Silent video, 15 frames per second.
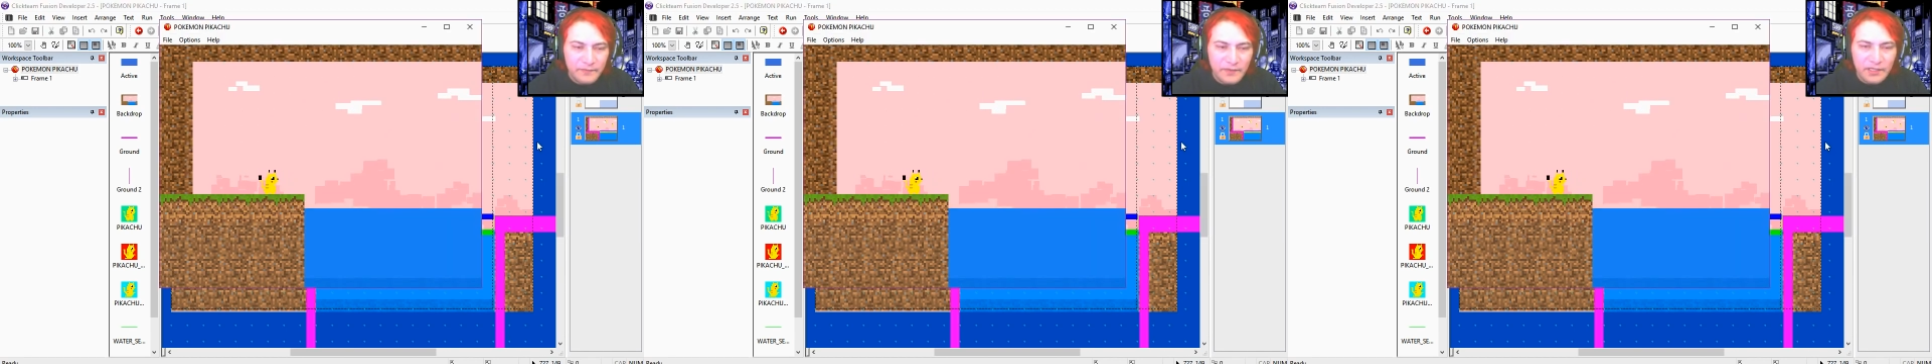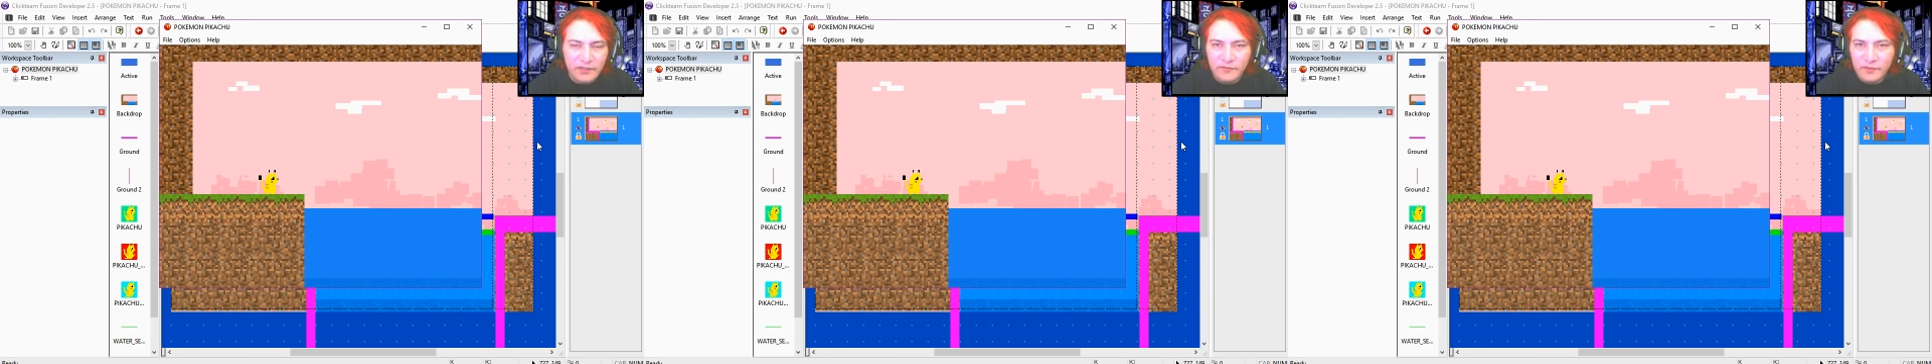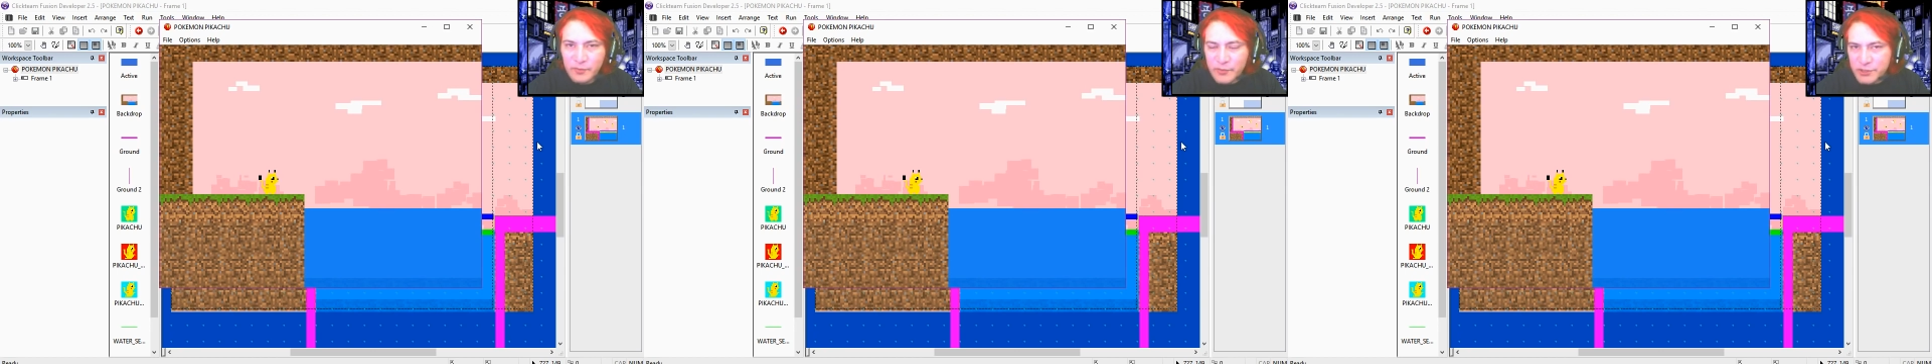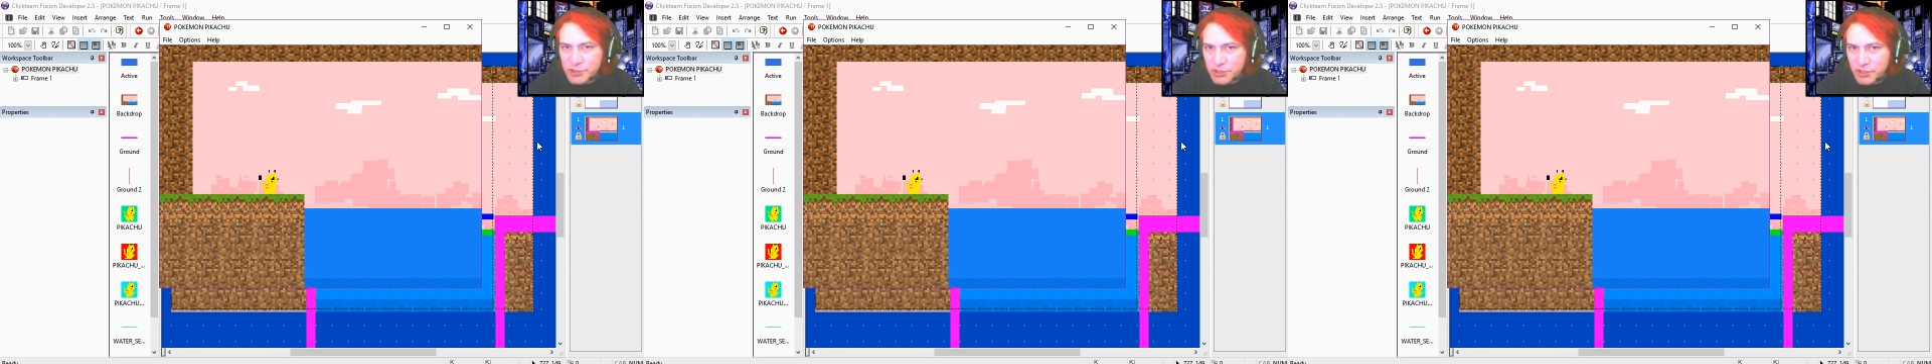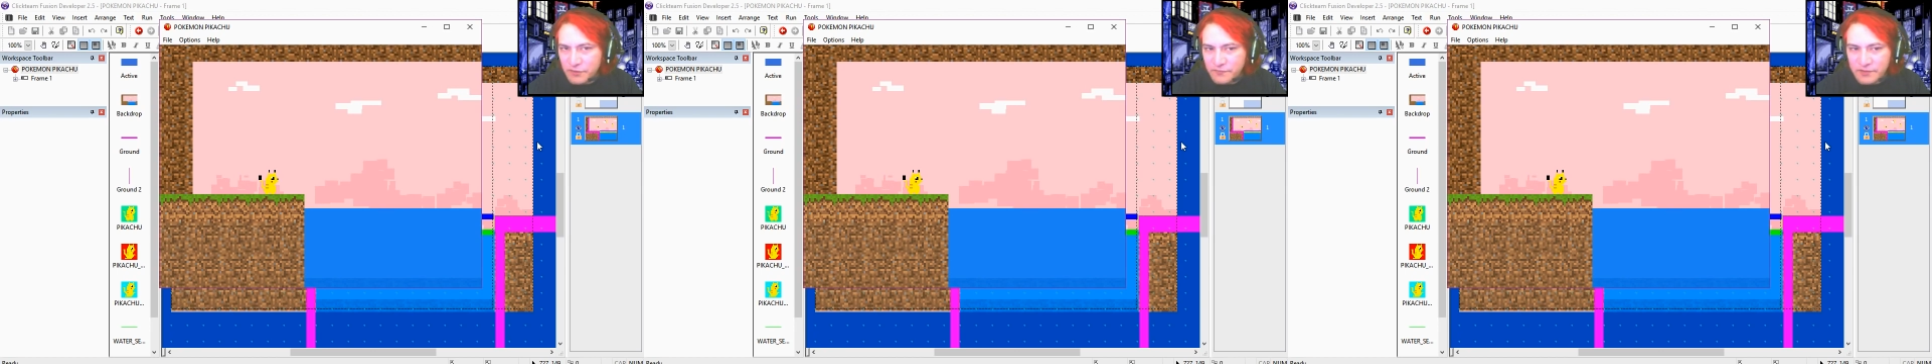And if I press
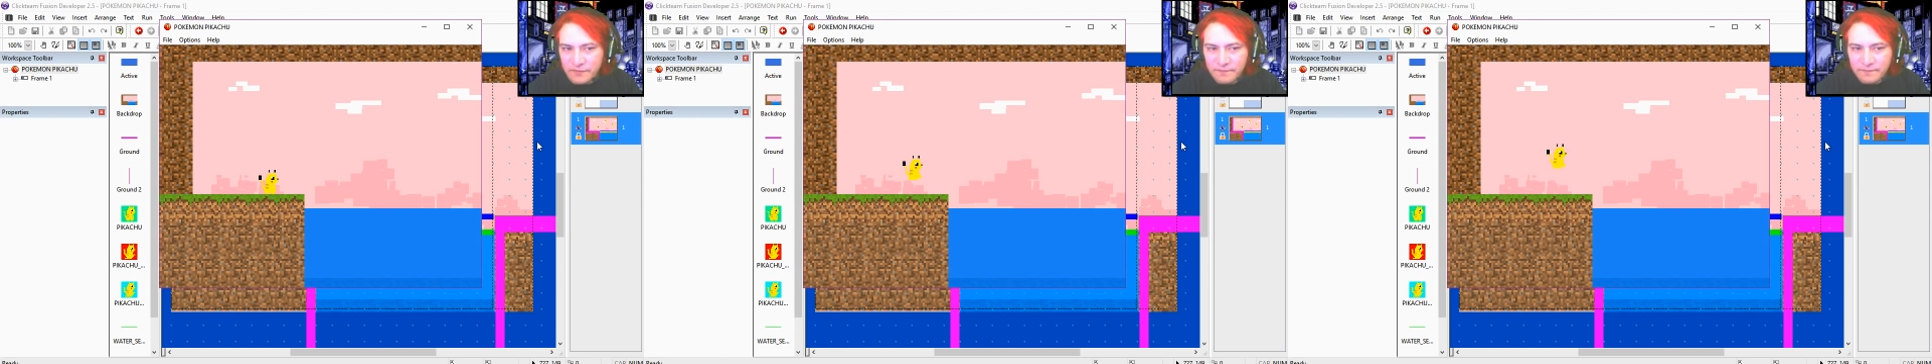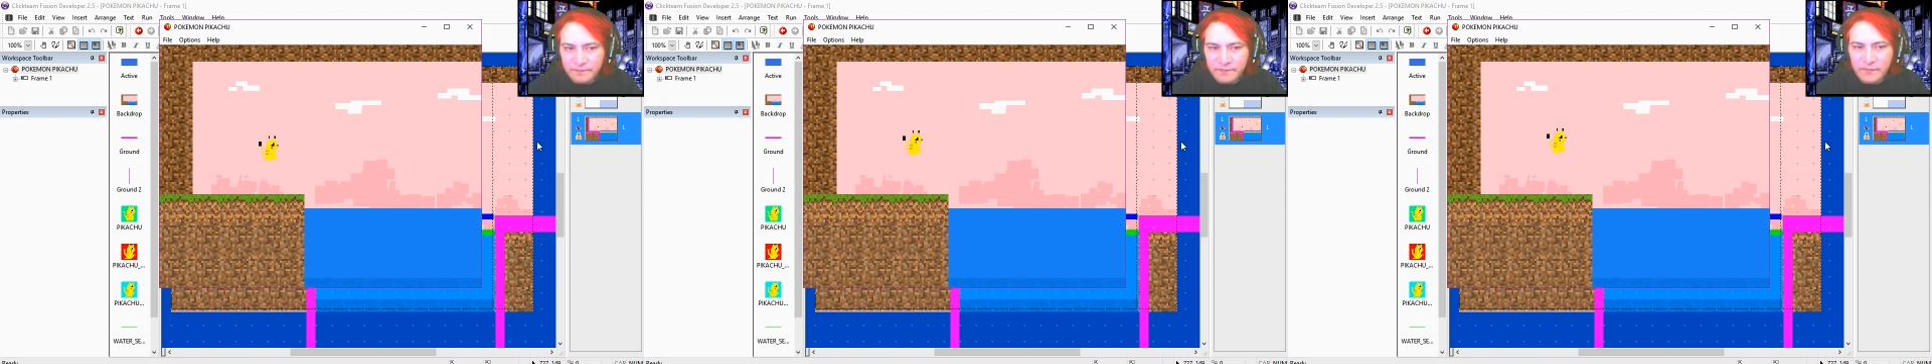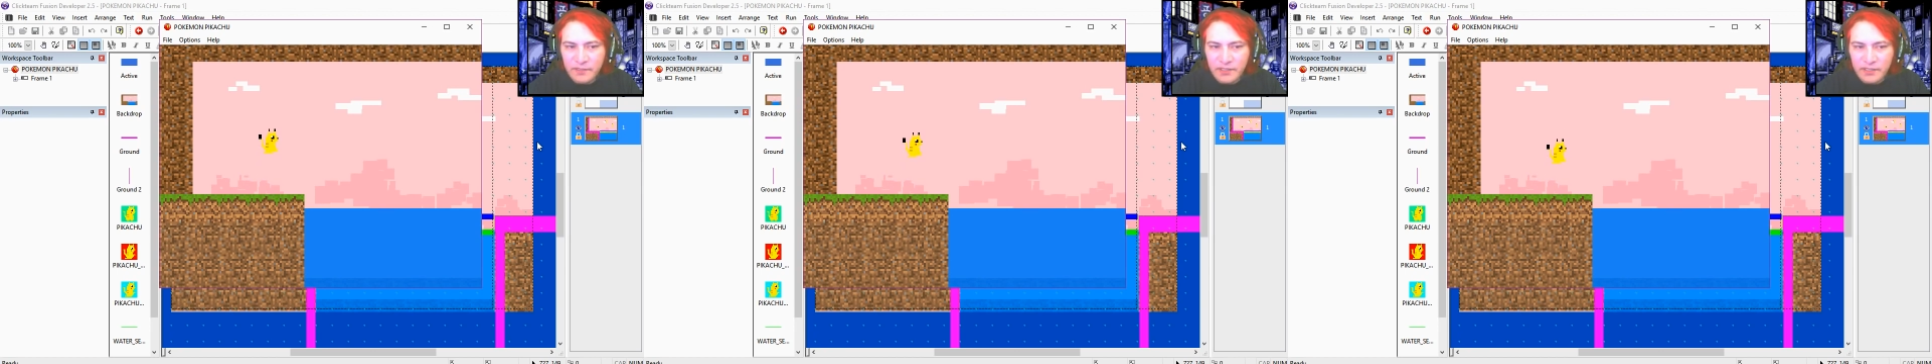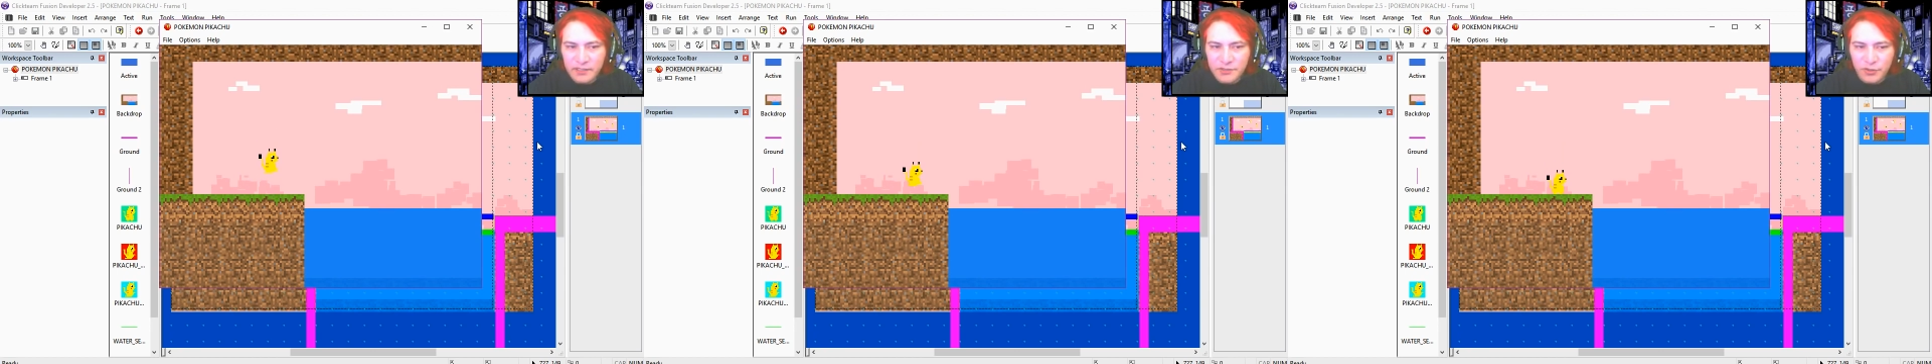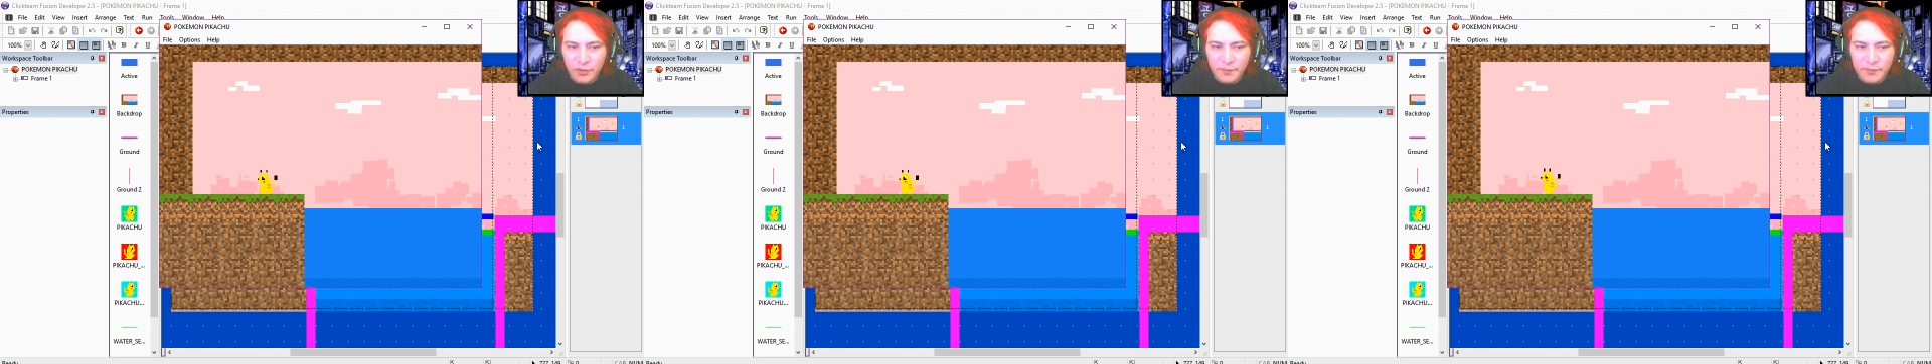shift, you can
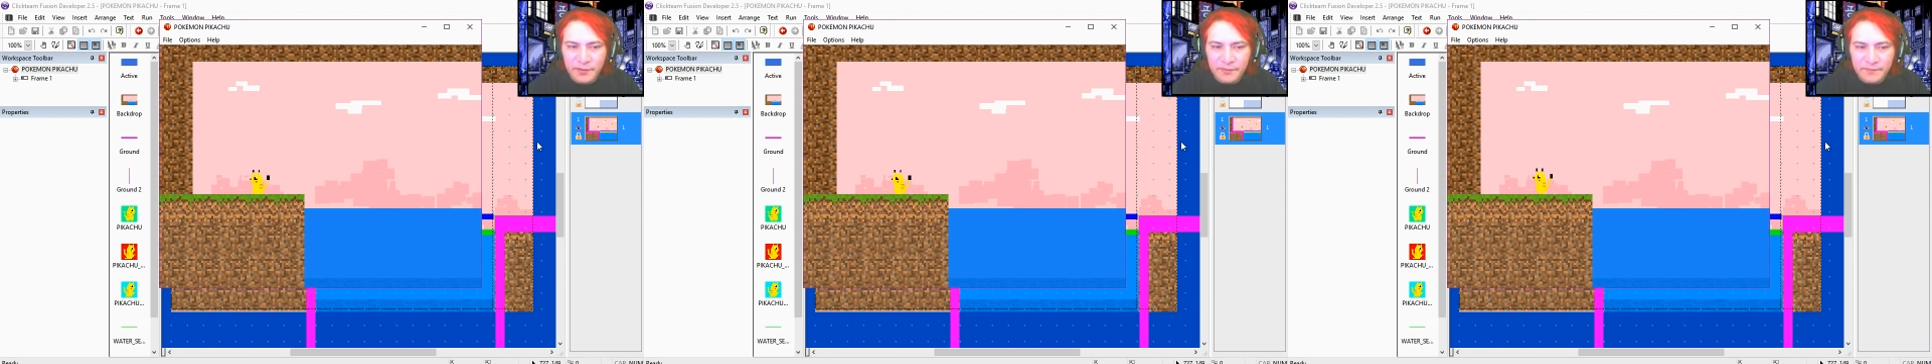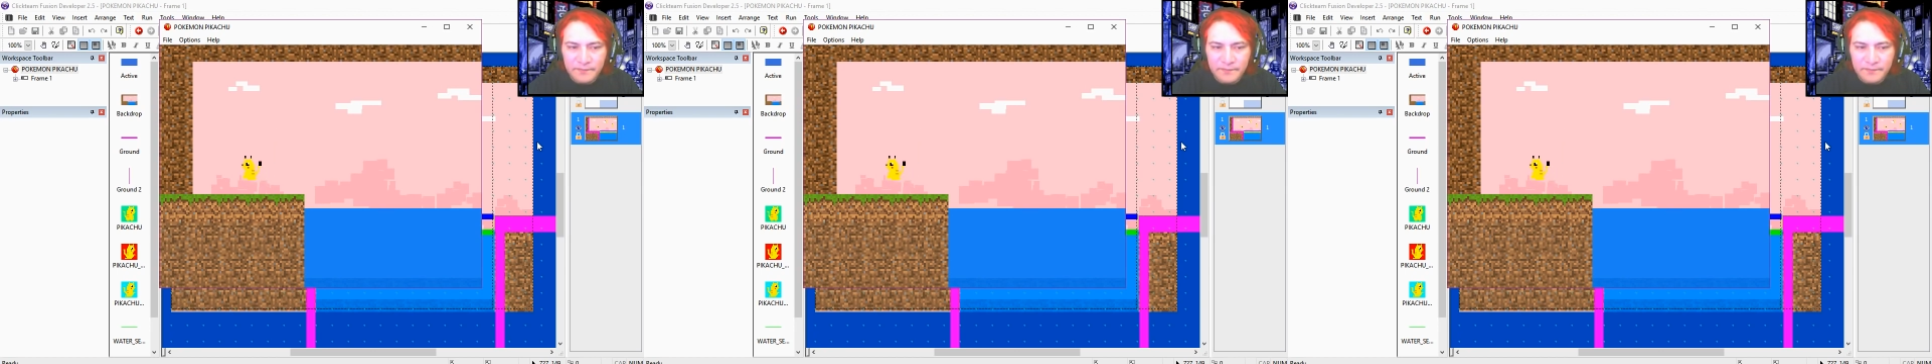jump.